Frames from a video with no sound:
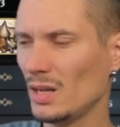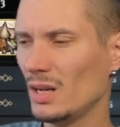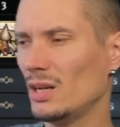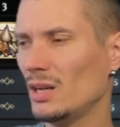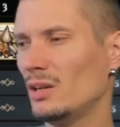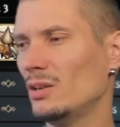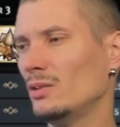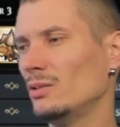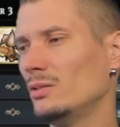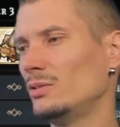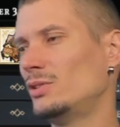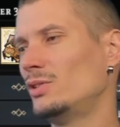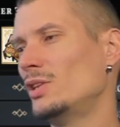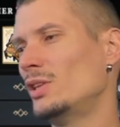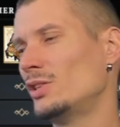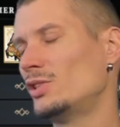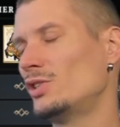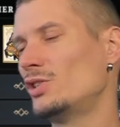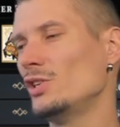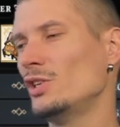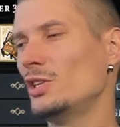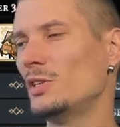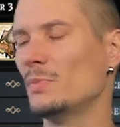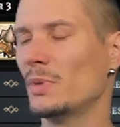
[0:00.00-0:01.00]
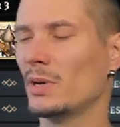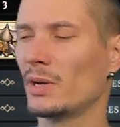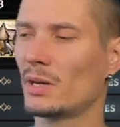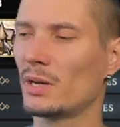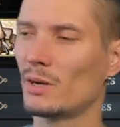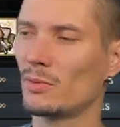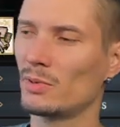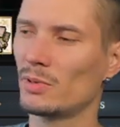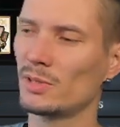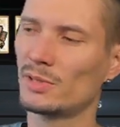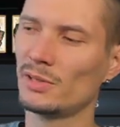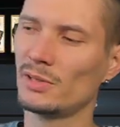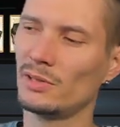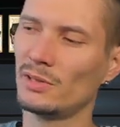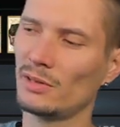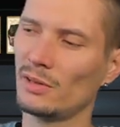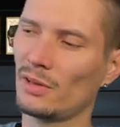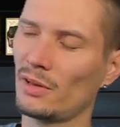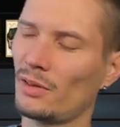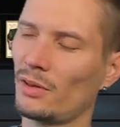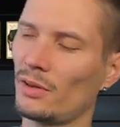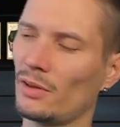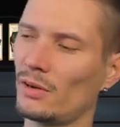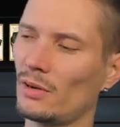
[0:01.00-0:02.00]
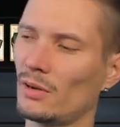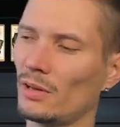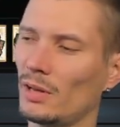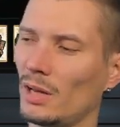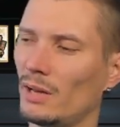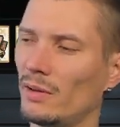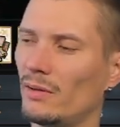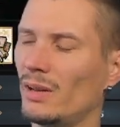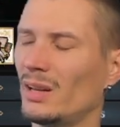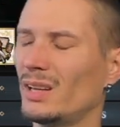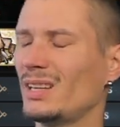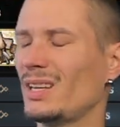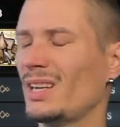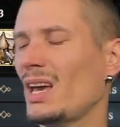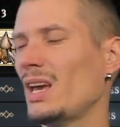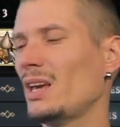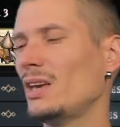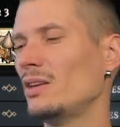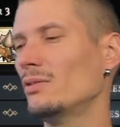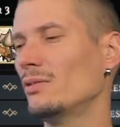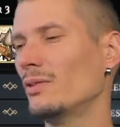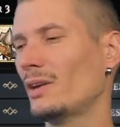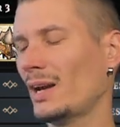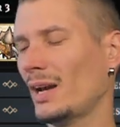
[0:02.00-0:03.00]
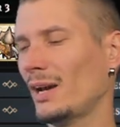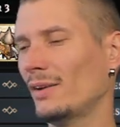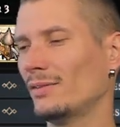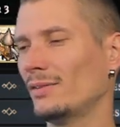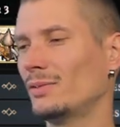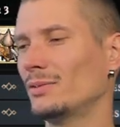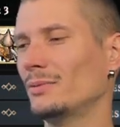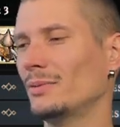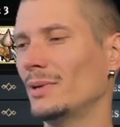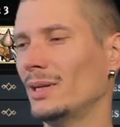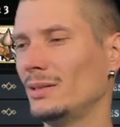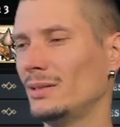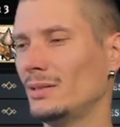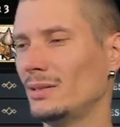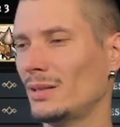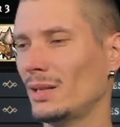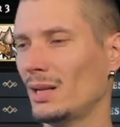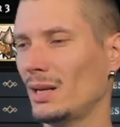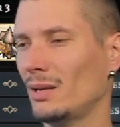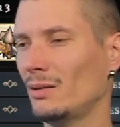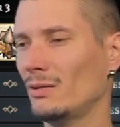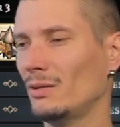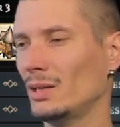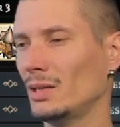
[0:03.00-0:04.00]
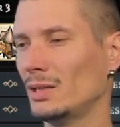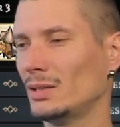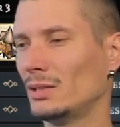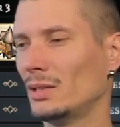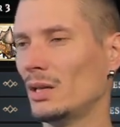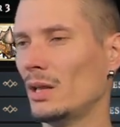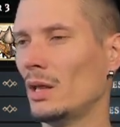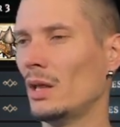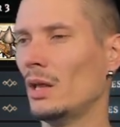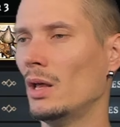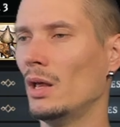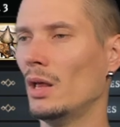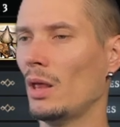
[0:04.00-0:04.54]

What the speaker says: Oh, the cheesemaker was in the 3rd level. Yeah, you have to wait anyways.